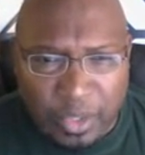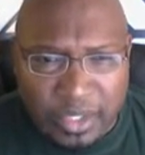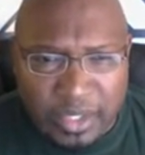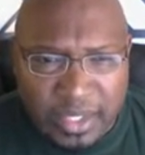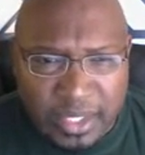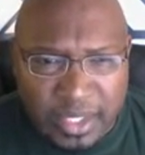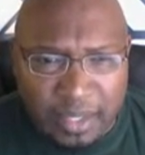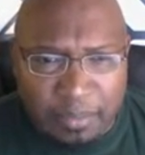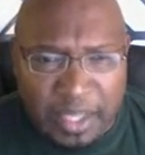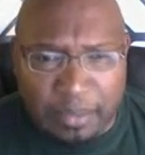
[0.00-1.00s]
what does
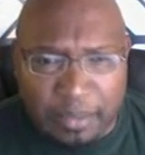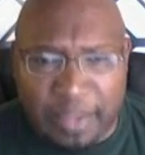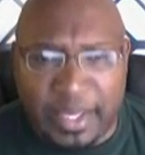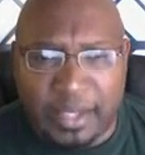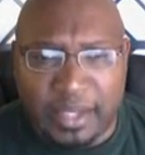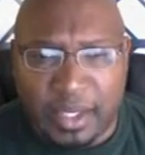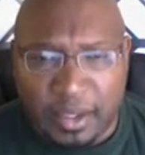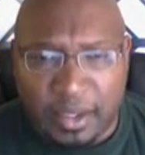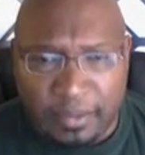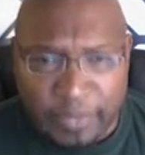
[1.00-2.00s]
he mean by that?
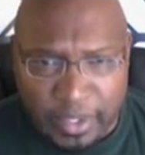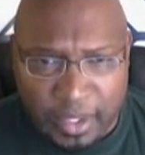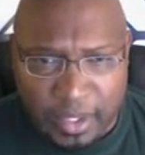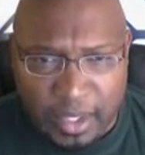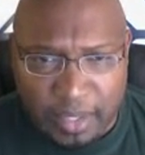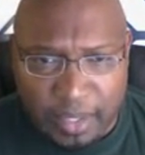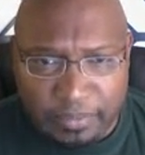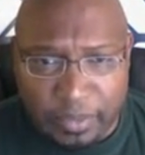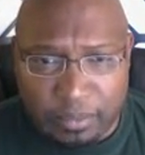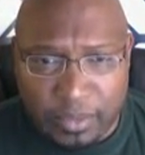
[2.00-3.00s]
Um,